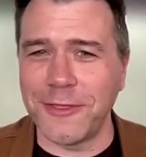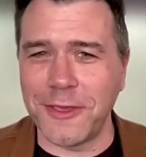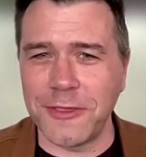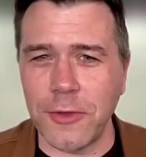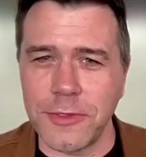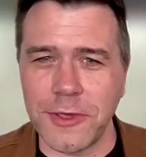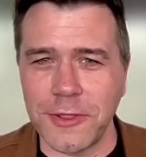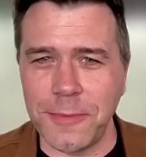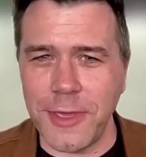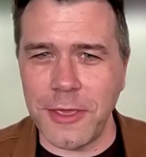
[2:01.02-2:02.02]
It's, it's always good
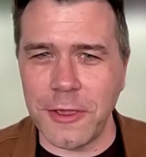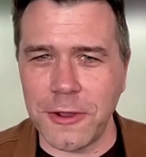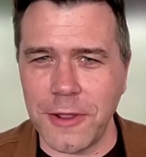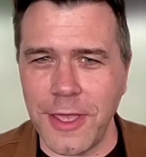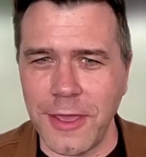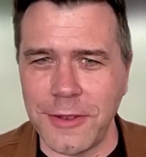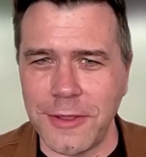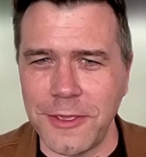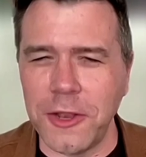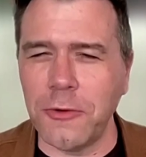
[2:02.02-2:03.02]
to be here. And,
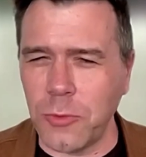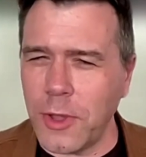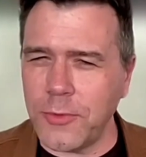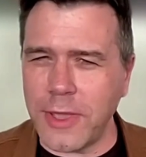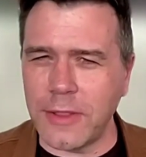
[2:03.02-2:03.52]
you know, in one way,